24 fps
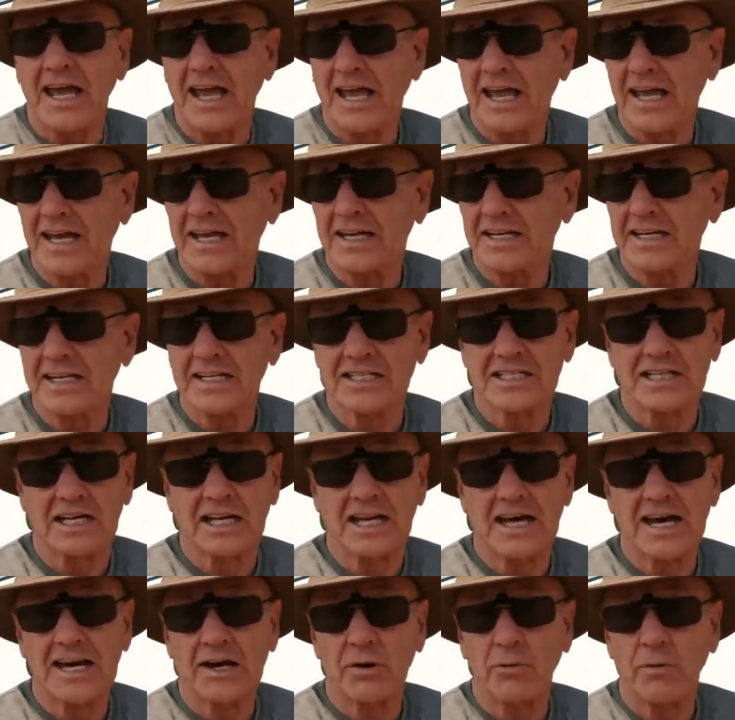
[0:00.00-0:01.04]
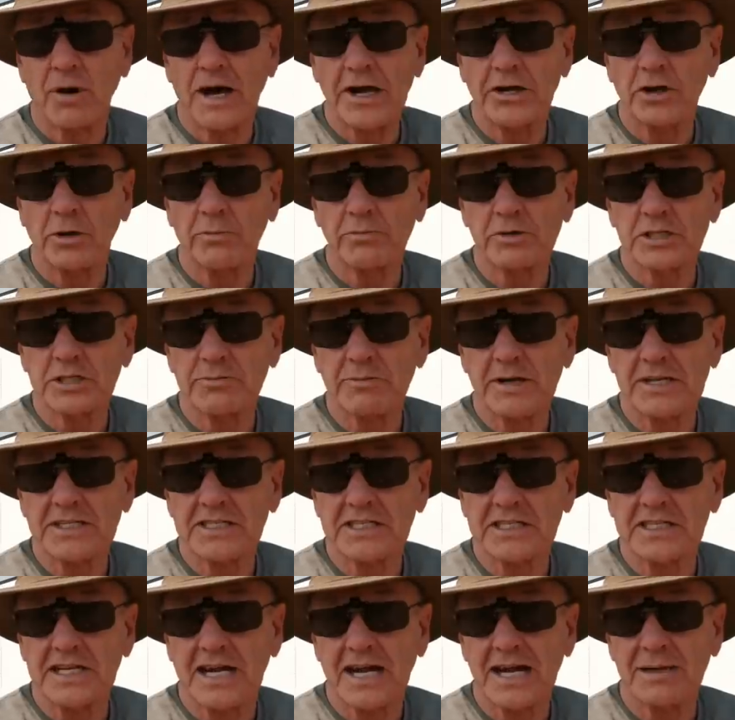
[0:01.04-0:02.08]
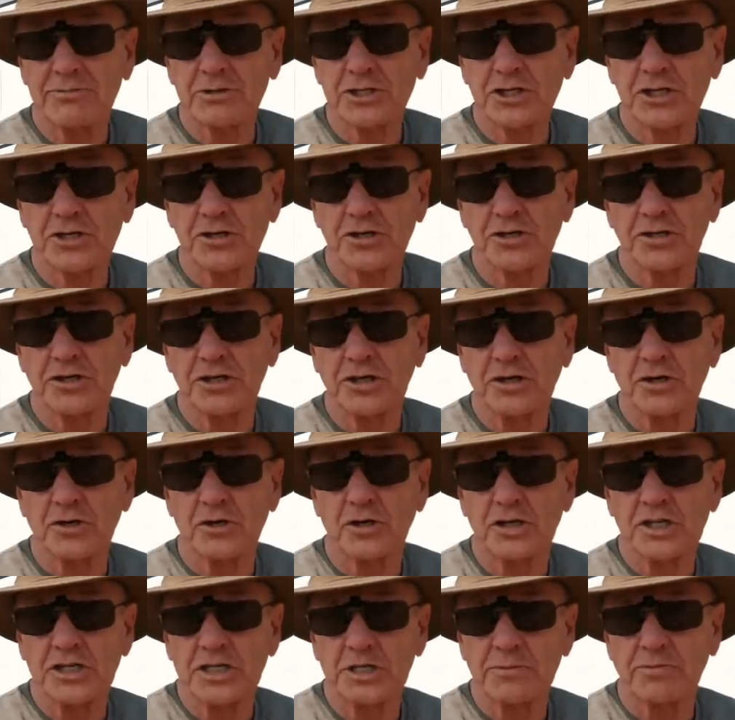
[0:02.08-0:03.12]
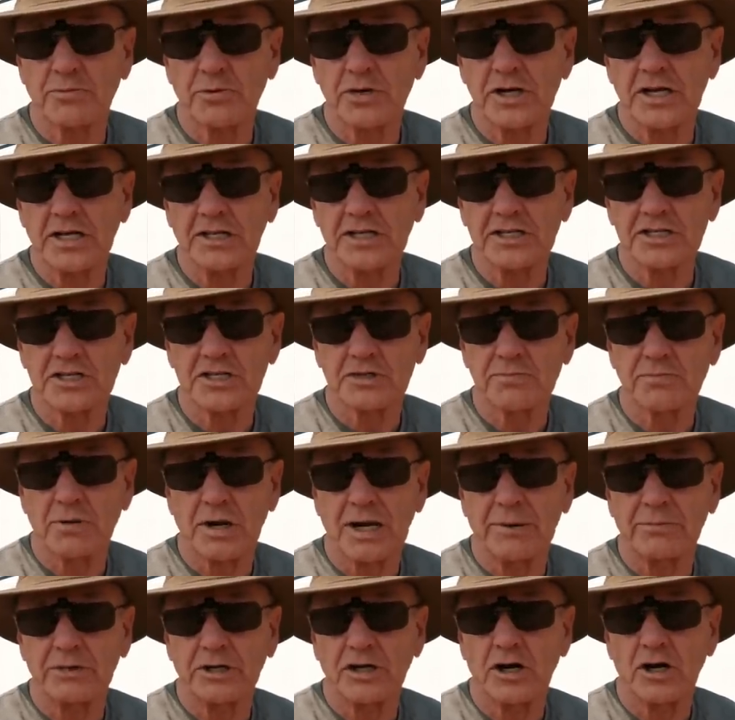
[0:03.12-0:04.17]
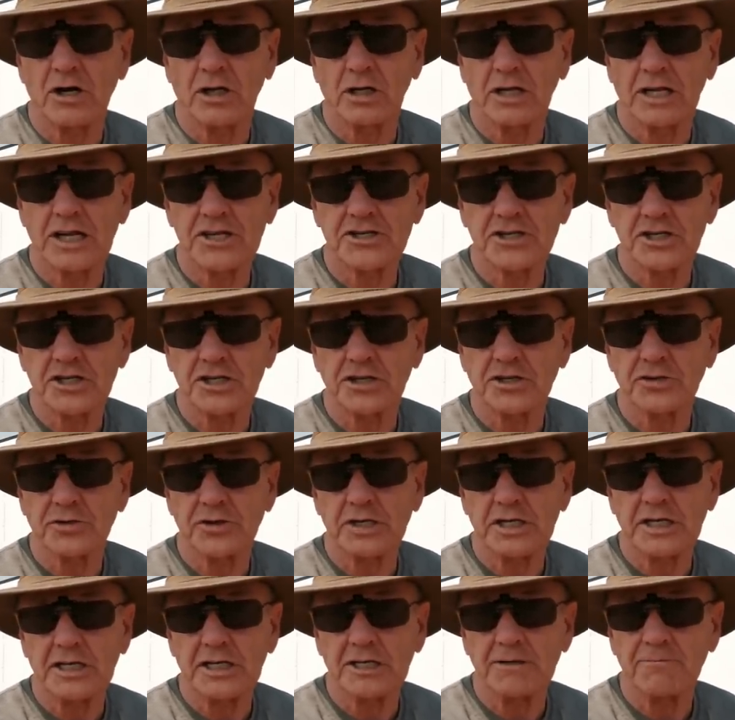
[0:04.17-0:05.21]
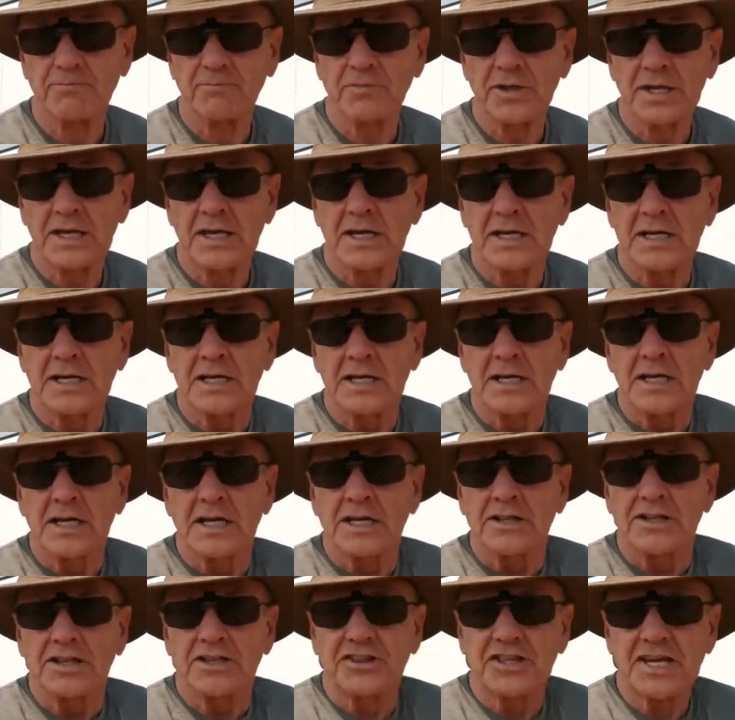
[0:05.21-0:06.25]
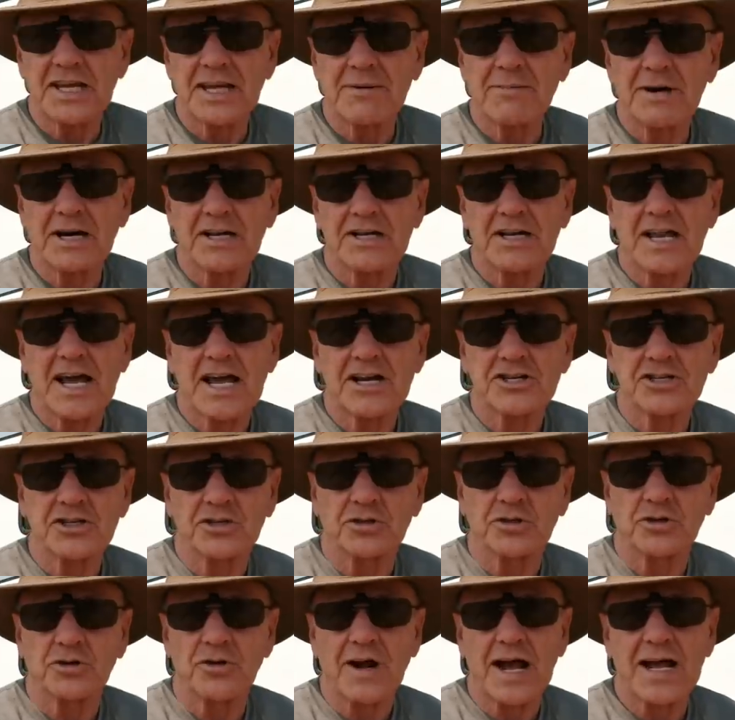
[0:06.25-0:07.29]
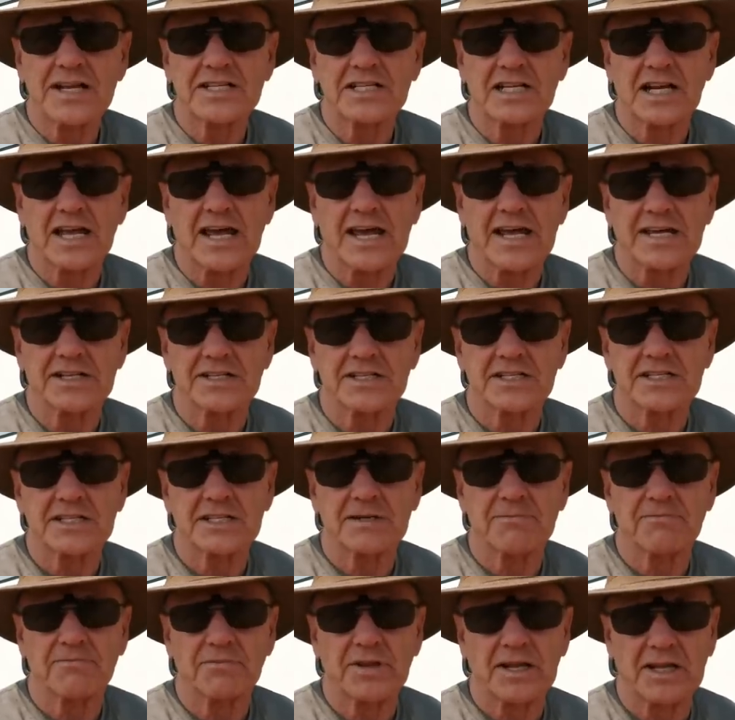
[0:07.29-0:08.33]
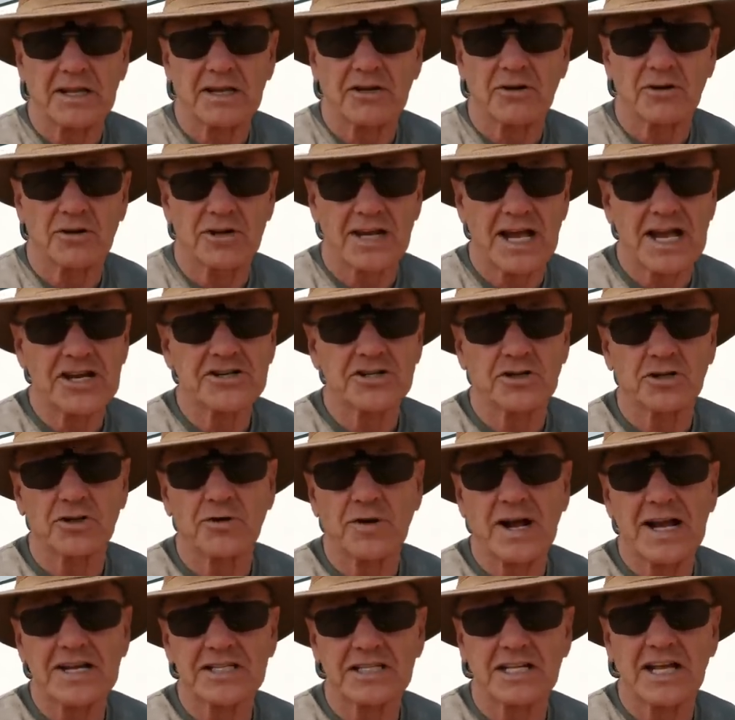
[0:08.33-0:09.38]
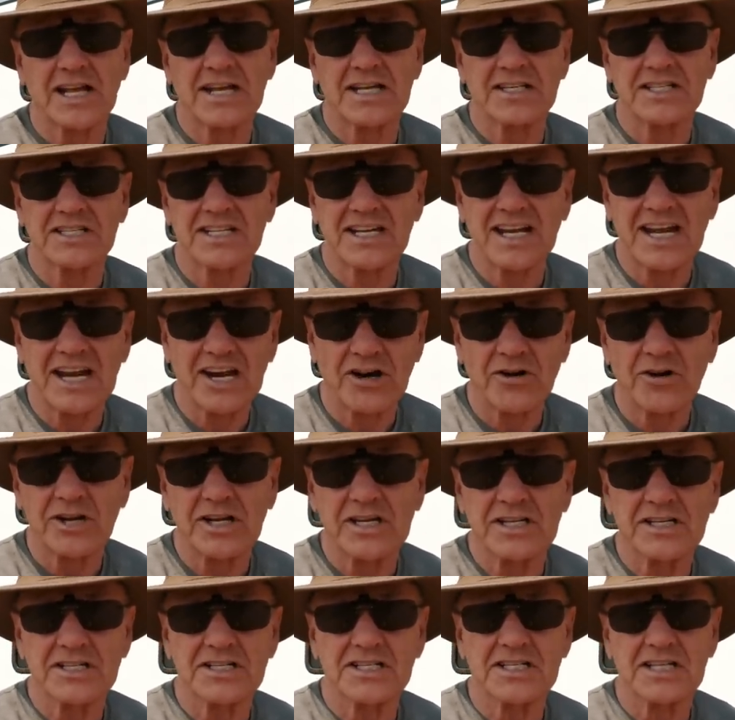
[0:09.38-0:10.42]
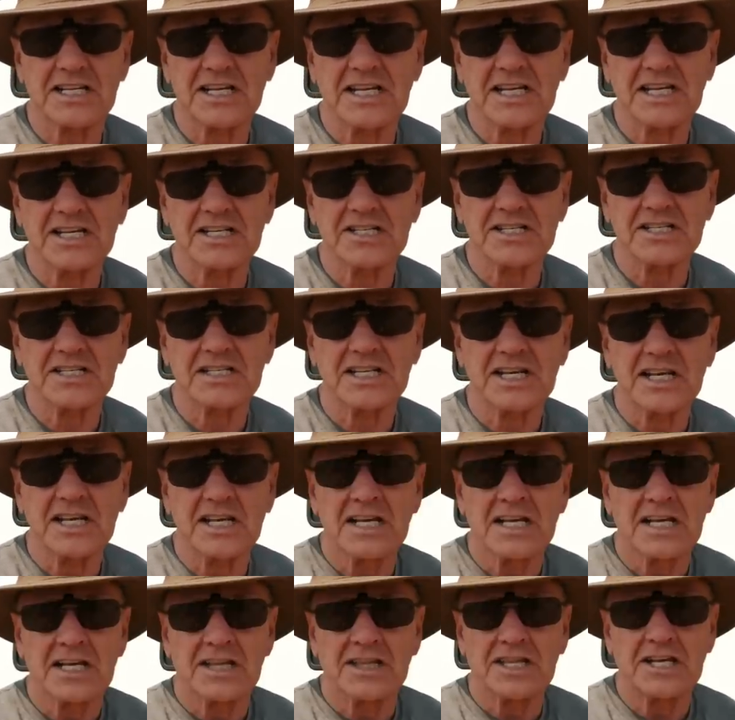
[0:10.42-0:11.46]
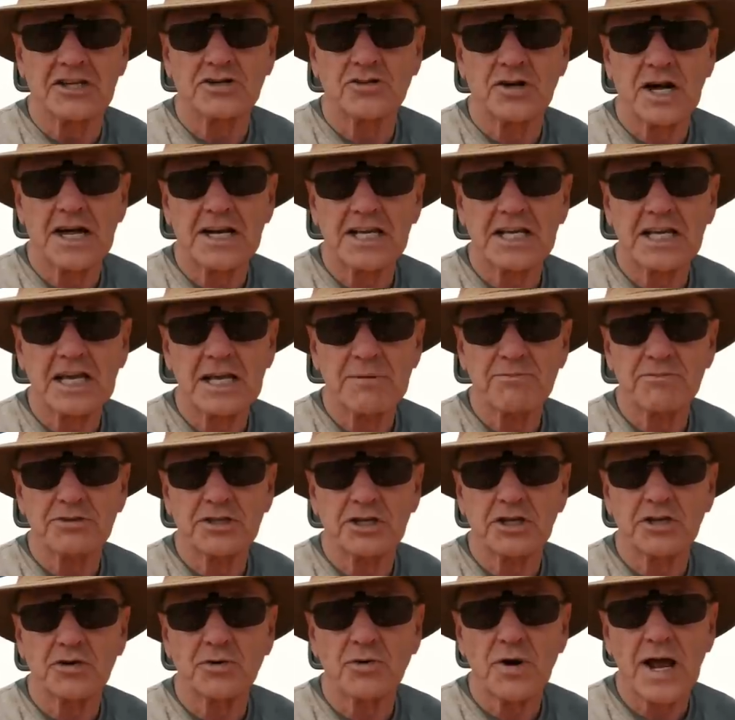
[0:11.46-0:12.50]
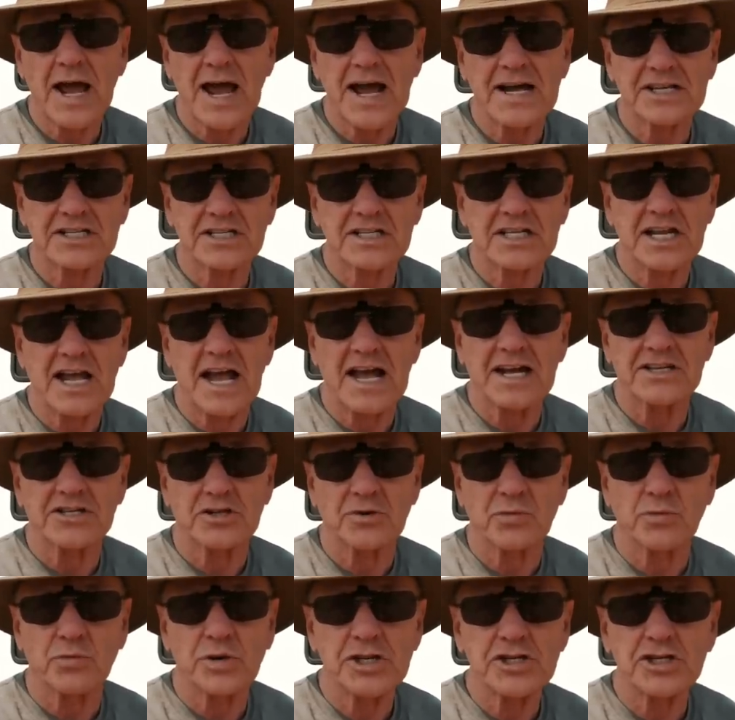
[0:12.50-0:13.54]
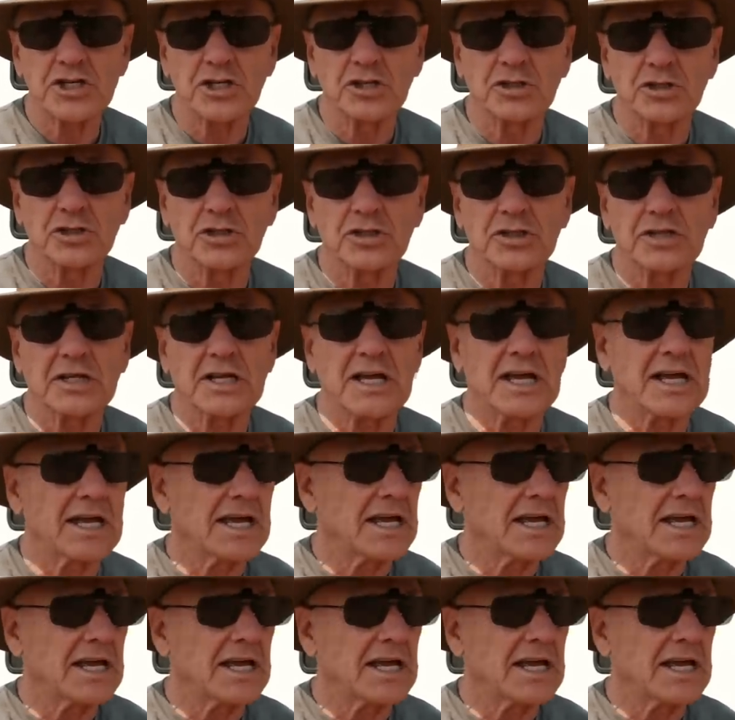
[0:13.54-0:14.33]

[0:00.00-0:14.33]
and it's a lot of wide open spaces. Now, I'm sure in the early spring, this is probably all lush and green. The thing about national grasslands or national grasslands areas is they try to keep the grass as original